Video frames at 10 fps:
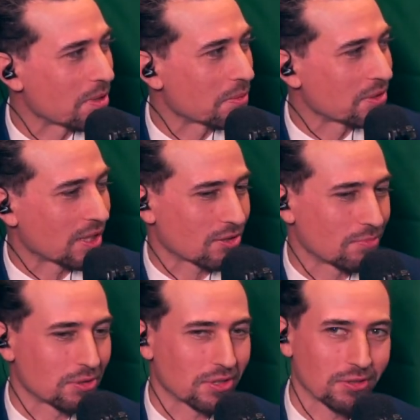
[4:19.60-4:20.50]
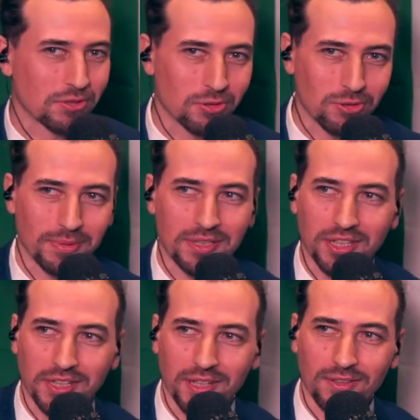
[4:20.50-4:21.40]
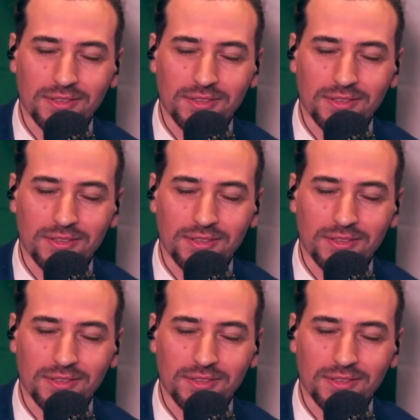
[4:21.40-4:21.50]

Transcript: maybe on the other computer, go on YouTube and check it out.